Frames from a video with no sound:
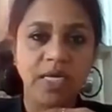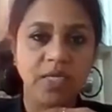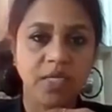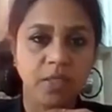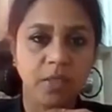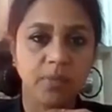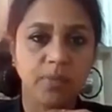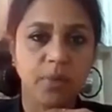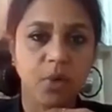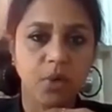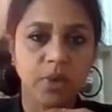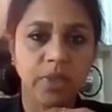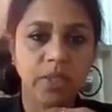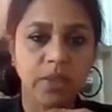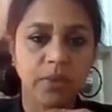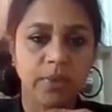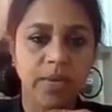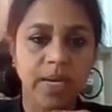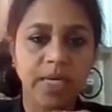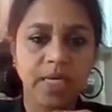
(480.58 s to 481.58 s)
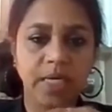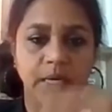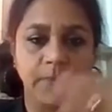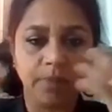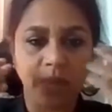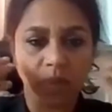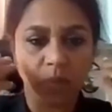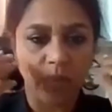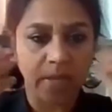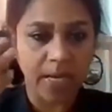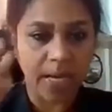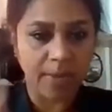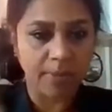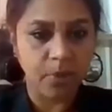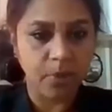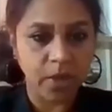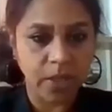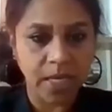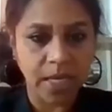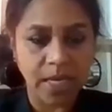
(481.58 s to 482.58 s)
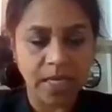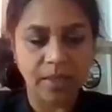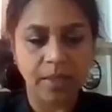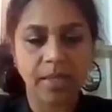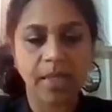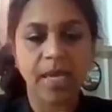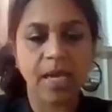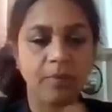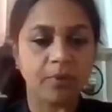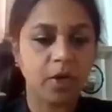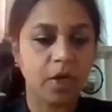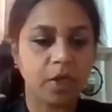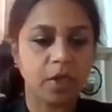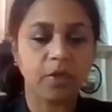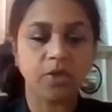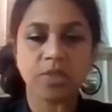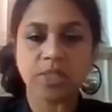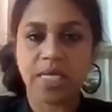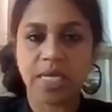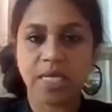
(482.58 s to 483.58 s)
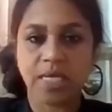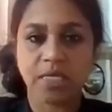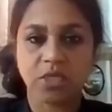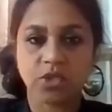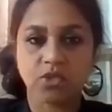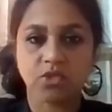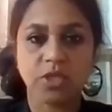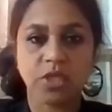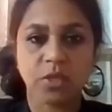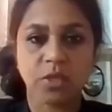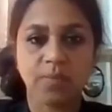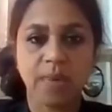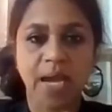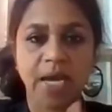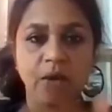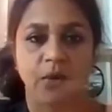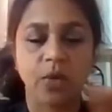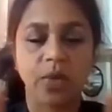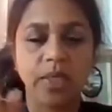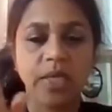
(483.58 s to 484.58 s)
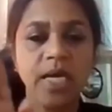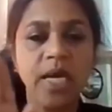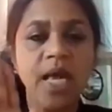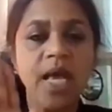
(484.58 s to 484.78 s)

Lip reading: the board correctly. But when I'm looking at the camera, it looks like it's written backward.